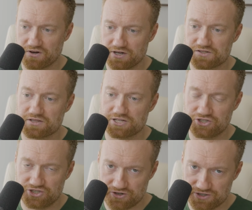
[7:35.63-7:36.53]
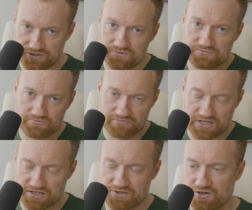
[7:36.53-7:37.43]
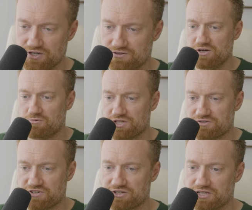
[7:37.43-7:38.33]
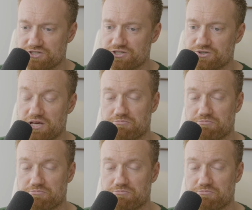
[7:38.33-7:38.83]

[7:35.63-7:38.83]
All right, so let's show you, as I started with this video, let's show you a